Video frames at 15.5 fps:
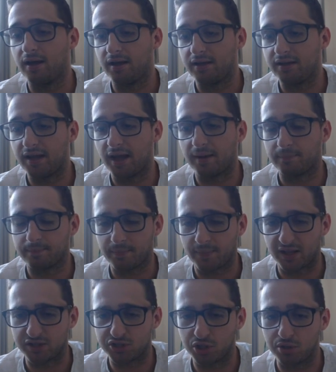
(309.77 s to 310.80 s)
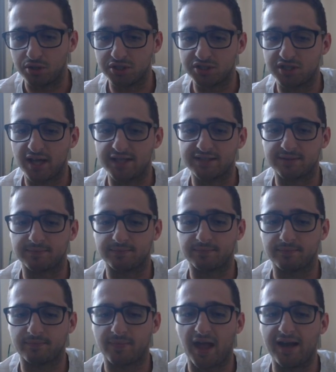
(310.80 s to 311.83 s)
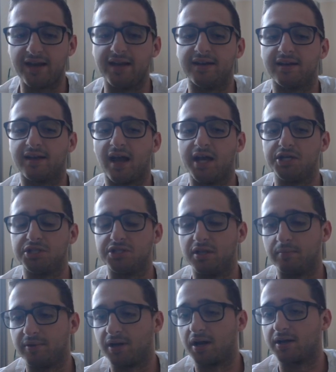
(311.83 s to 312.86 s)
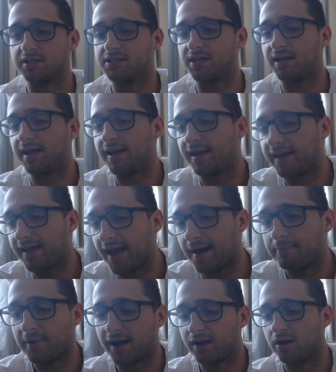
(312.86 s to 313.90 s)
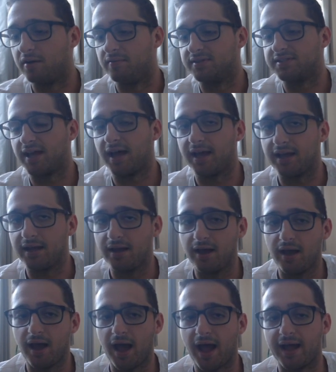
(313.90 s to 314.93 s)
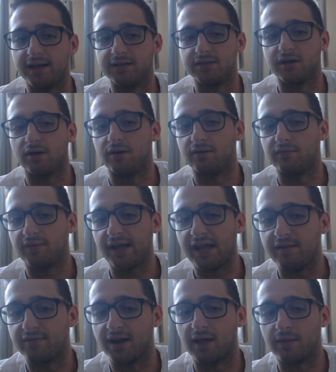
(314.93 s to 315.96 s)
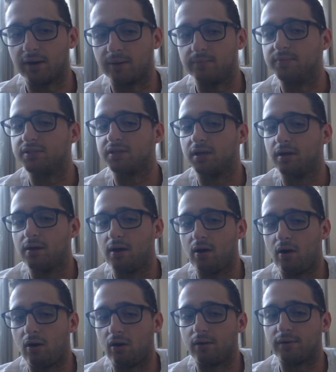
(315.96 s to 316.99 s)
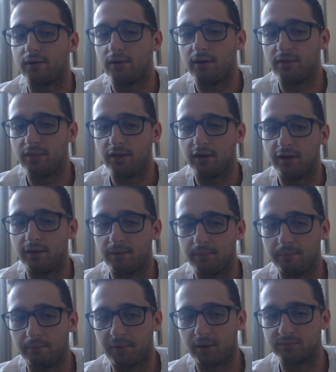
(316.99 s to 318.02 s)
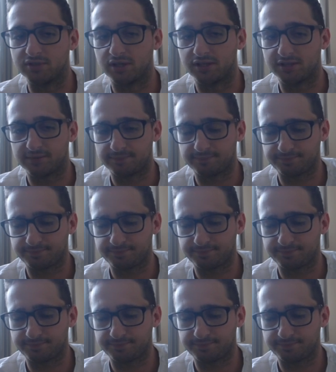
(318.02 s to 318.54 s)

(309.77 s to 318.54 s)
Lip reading: yeah, as soon as there's any indication that banana's clear, get back over to A and kind of even out the numbers on the bomb site.